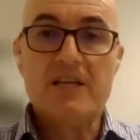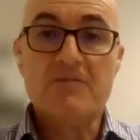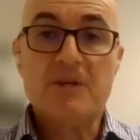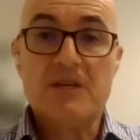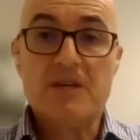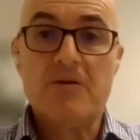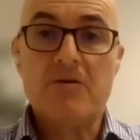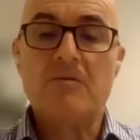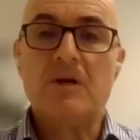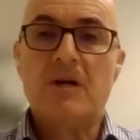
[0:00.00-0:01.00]
It is
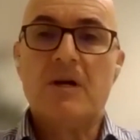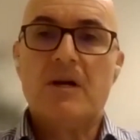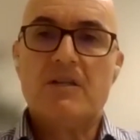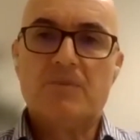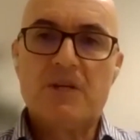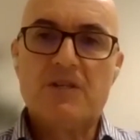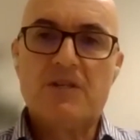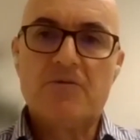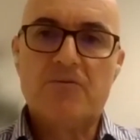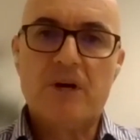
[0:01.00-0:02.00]
material,
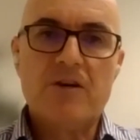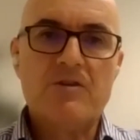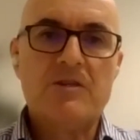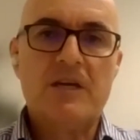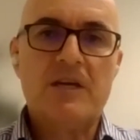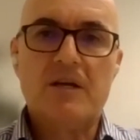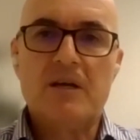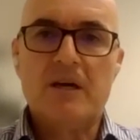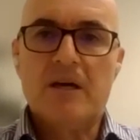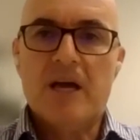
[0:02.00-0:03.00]
especially if we're using an
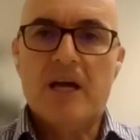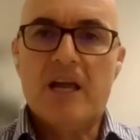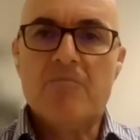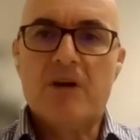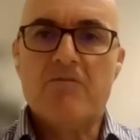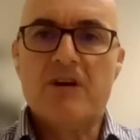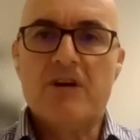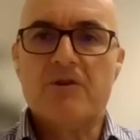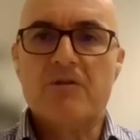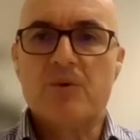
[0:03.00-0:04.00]

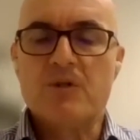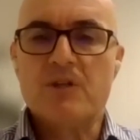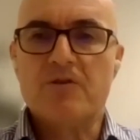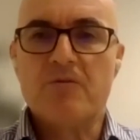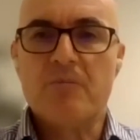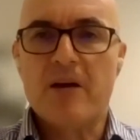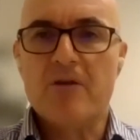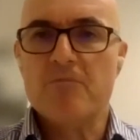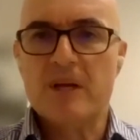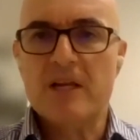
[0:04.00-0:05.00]
NPV for the project of
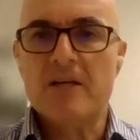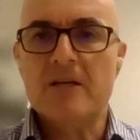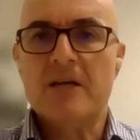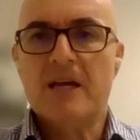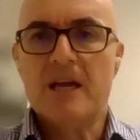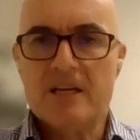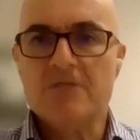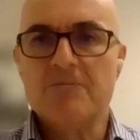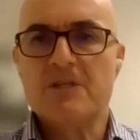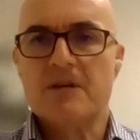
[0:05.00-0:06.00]
about $1 billion. It
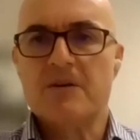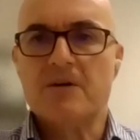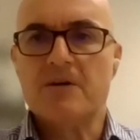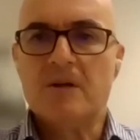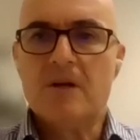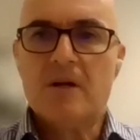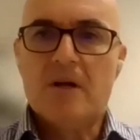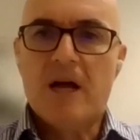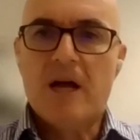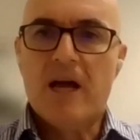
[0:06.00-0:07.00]
is material.
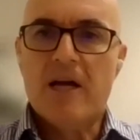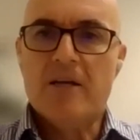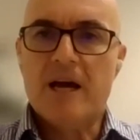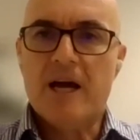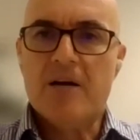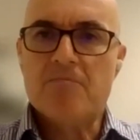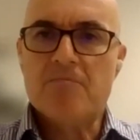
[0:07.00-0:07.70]
And